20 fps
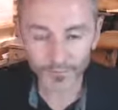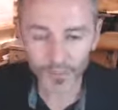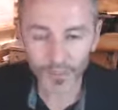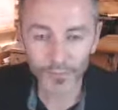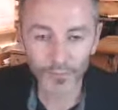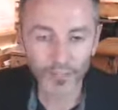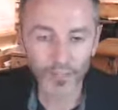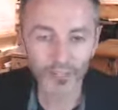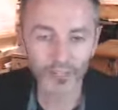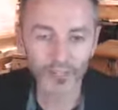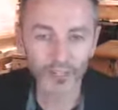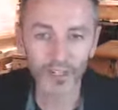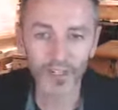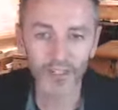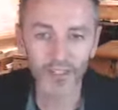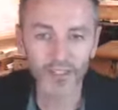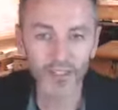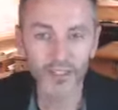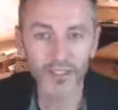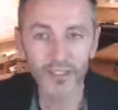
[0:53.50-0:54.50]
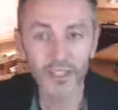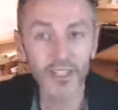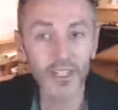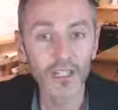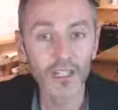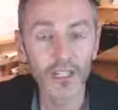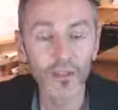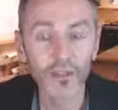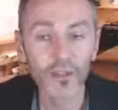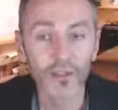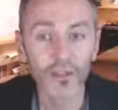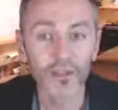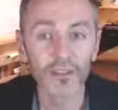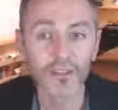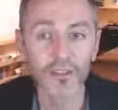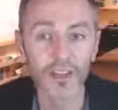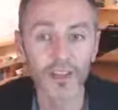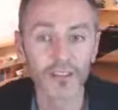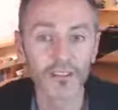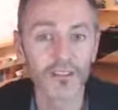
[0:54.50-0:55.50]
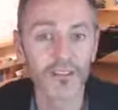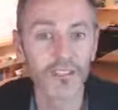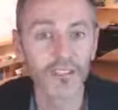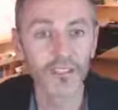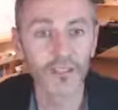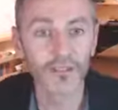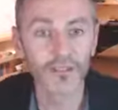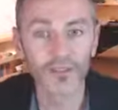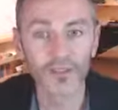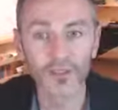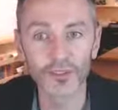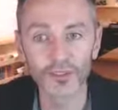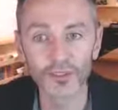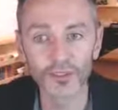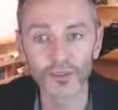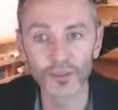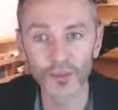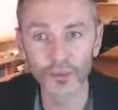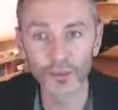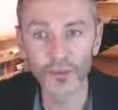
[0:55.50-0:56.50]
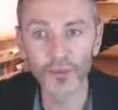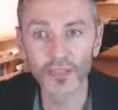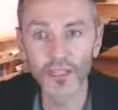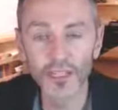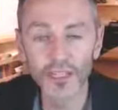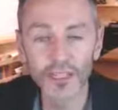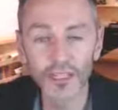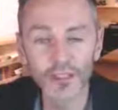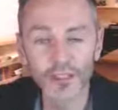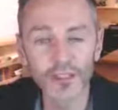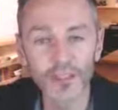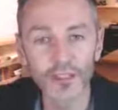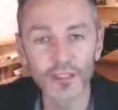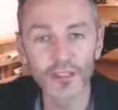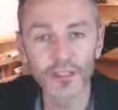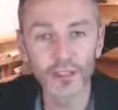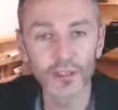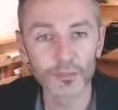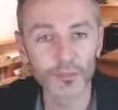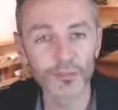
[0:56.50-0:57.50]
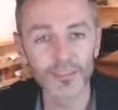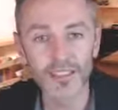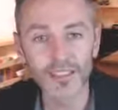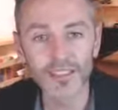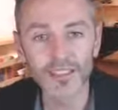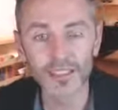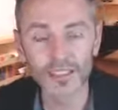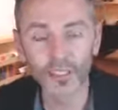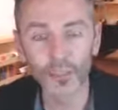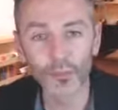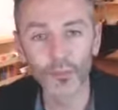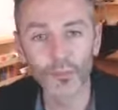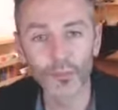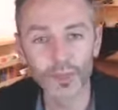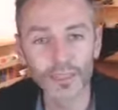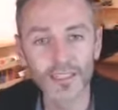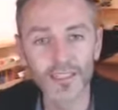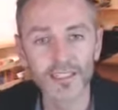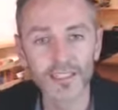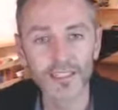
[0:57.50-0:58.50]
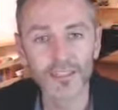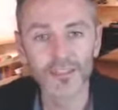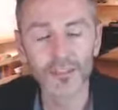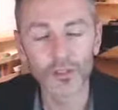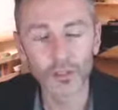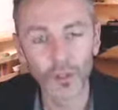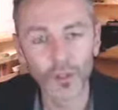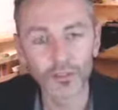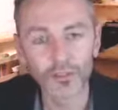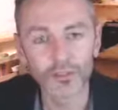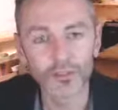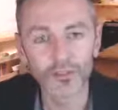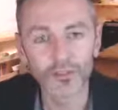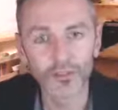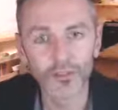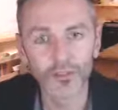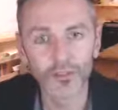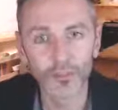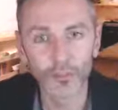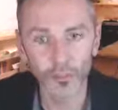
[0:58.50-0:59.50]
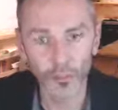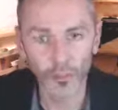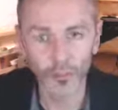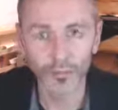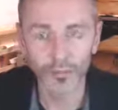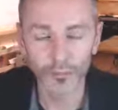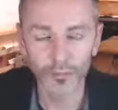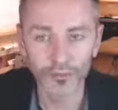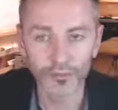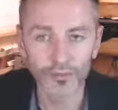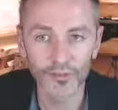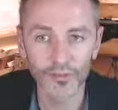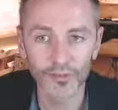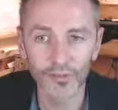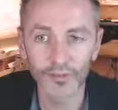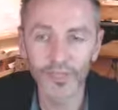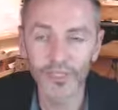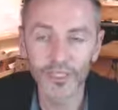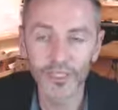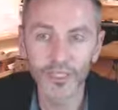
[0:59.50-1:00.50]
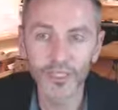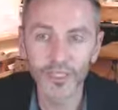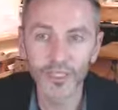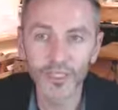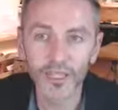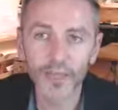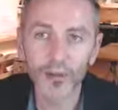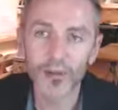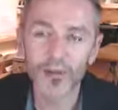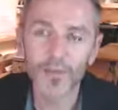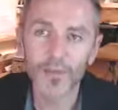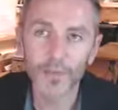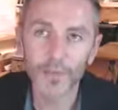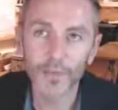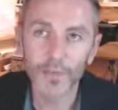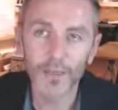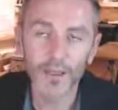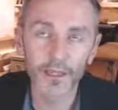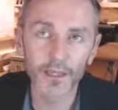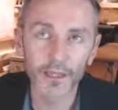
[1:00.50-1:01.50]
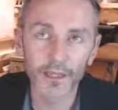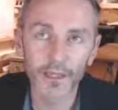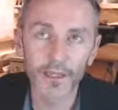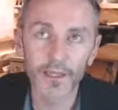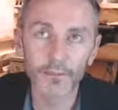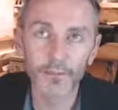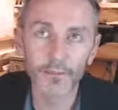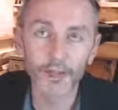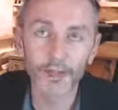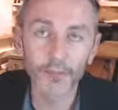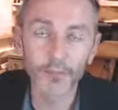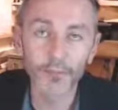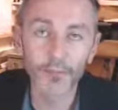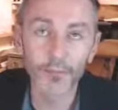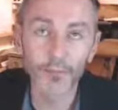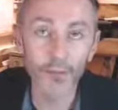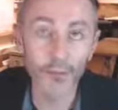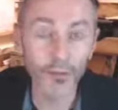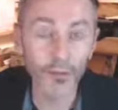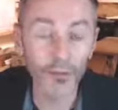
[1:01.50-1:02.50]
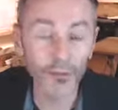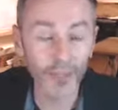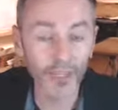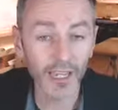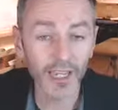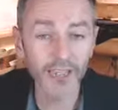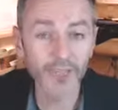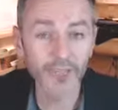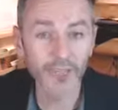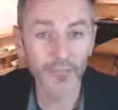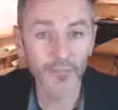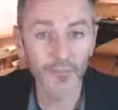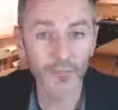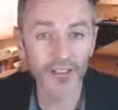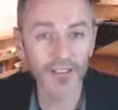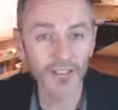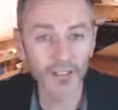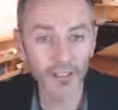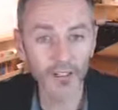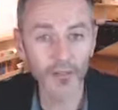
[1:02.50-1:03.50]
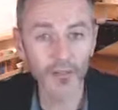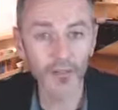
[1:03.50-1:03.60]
But it starts with understanding, first of all, that the presenting complaint is not the problem. So now, both the case I'm going to tell you